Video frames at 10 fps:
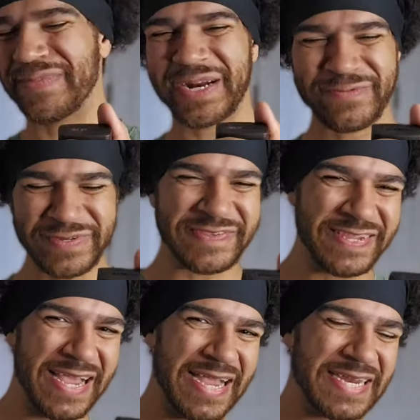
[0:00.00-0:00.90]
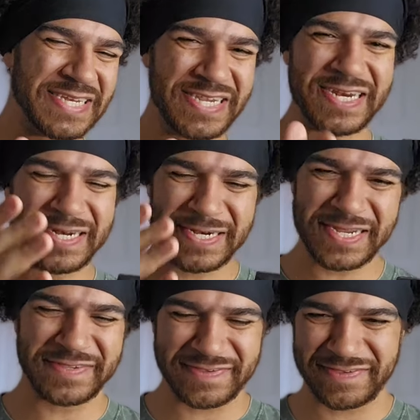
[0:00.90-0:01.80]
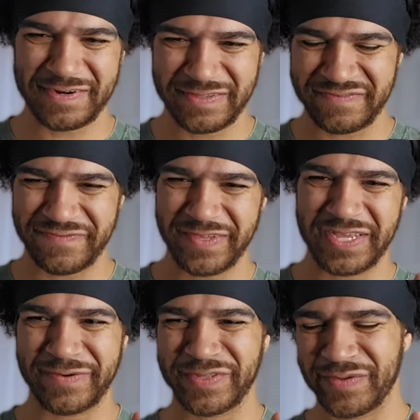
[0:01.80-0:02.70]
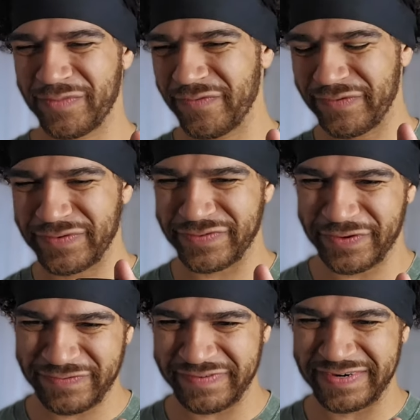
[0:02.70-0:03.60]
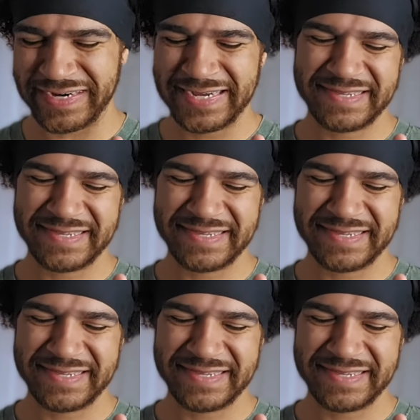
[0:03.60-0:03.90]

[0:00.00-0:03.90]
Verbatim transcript: But I will say, it didn't necessarily feel like when the movie was over